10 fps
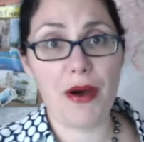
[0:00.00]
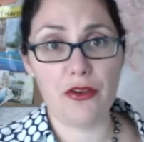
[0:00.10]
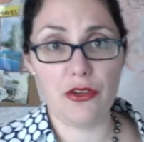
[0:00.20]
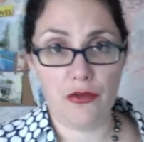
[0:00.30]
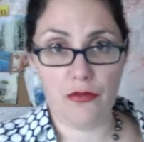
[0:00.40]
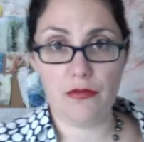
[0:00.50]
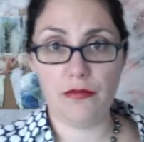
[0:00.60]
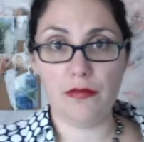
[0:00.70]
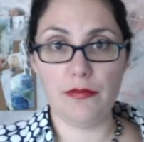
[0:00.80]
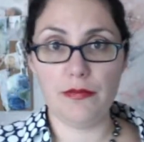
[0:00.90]
about you.
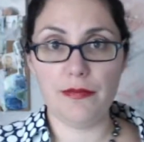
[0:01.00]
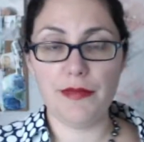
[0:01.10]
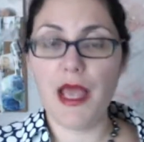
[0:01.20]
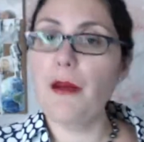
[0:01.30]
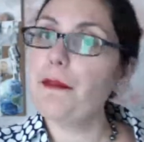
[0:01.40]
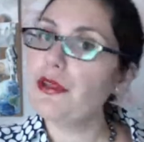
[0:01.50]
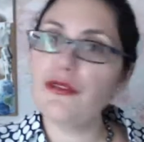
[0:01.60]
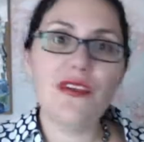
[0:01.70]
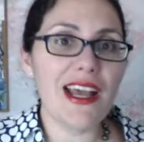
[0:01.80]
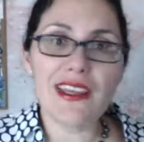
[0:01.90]
But
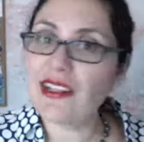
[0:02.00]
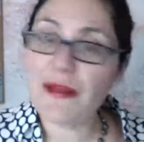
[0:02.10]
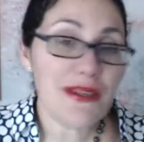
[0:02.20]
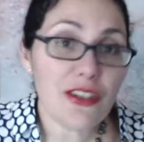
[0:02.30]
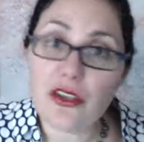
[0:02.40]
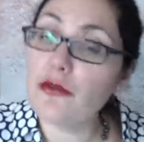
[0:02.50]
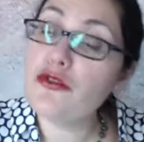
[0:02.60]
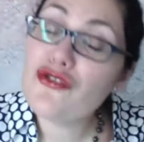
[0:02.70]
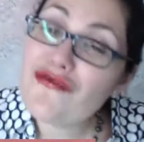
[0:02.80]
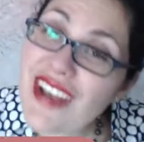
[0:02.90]
let me tell you,
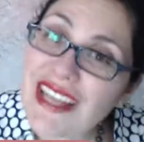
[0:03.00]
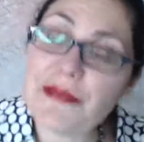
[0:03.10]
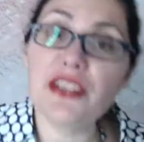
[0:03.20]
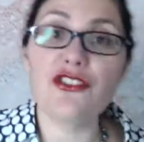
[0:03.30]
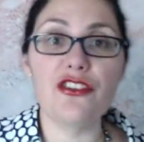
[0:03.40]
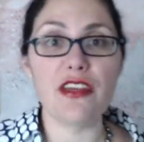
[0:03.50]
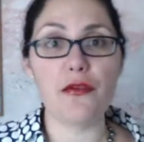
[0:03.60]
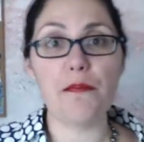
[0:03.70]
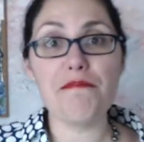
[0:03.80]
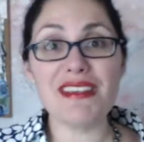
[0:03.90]
you've got to make sure that
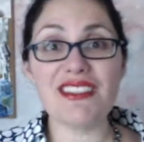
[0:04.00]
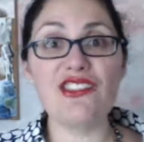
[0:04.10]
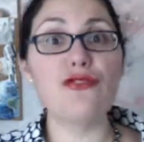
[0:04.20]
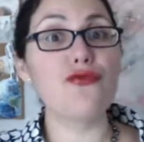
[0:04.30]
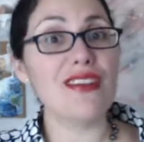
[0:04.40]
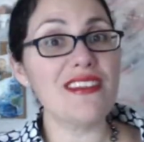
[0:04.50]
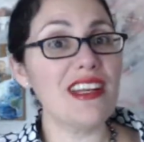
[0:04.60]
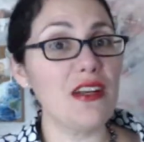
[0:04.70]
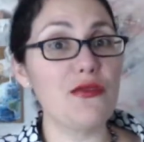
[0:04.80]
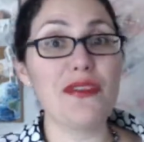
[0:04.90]
your message is
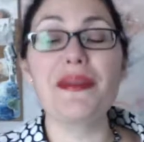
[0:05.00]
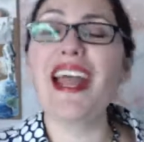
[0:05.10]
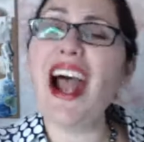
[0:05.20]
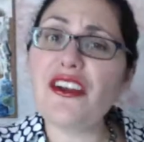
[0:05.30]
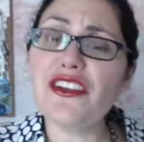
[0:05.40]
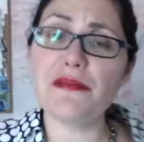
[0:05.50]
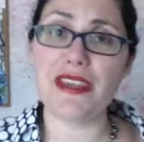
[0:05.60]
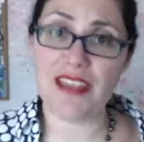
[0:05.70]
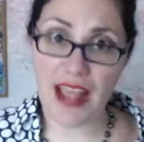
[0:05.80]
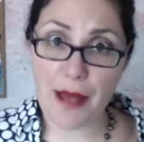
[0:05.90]
resonating with them. And how are you going to
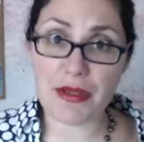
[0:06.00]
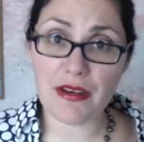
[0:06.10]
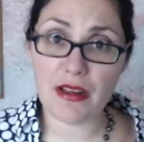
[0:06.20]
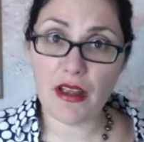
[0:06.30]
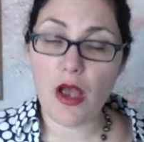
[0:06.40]
make that happen?